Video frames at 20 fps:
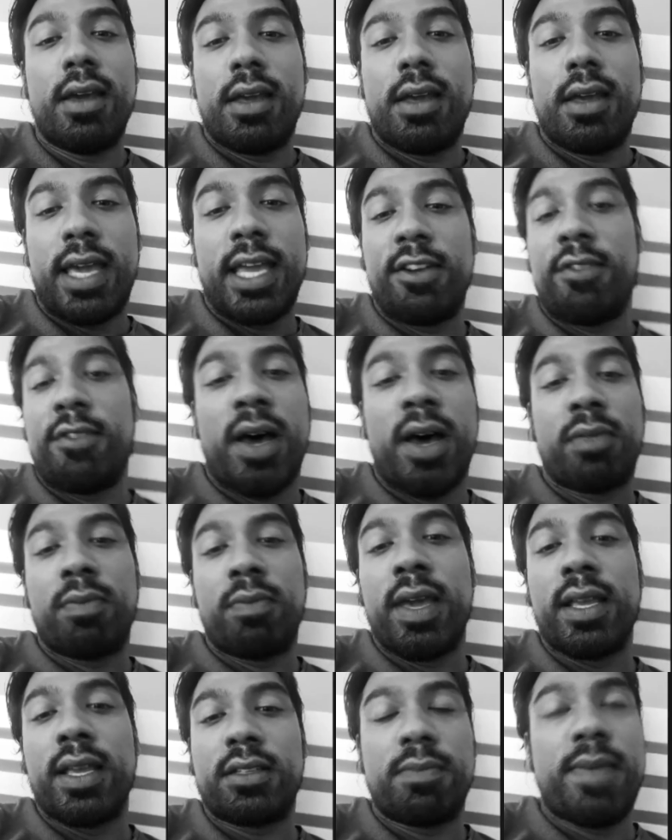end of month
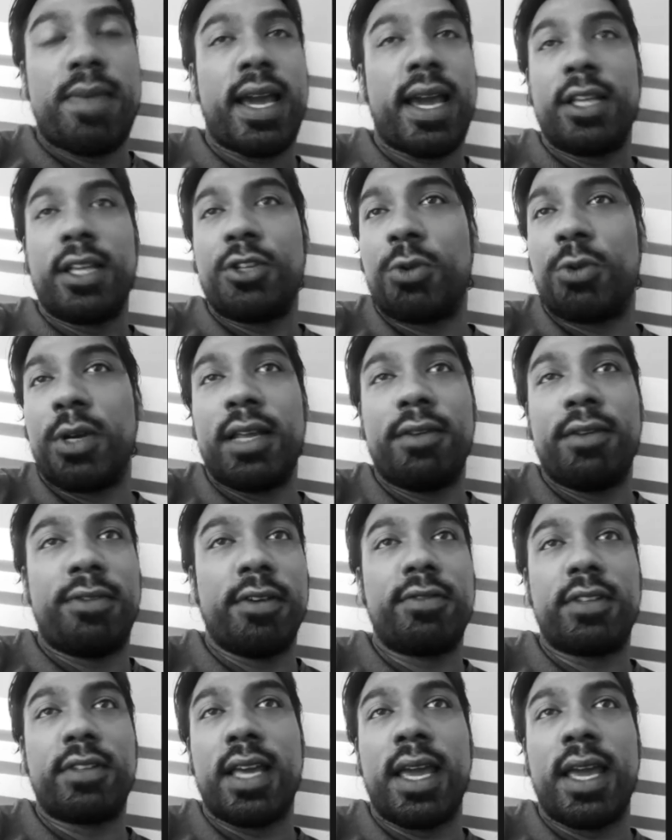meets back in
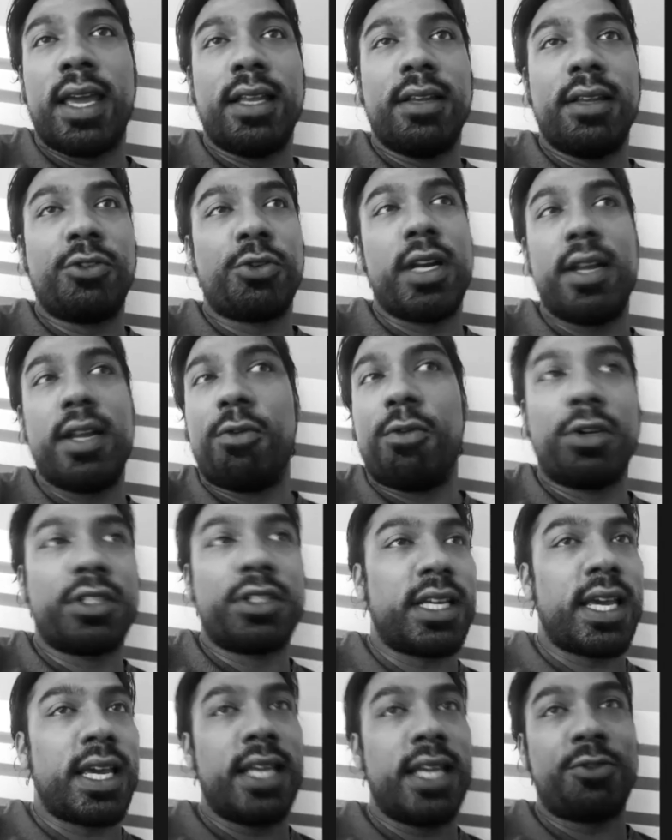2015,
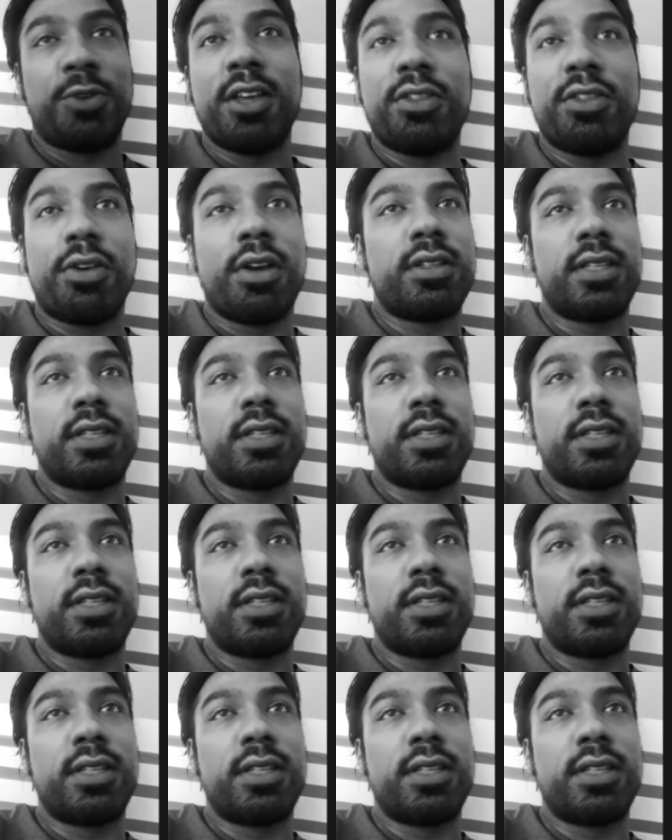2014, 2013.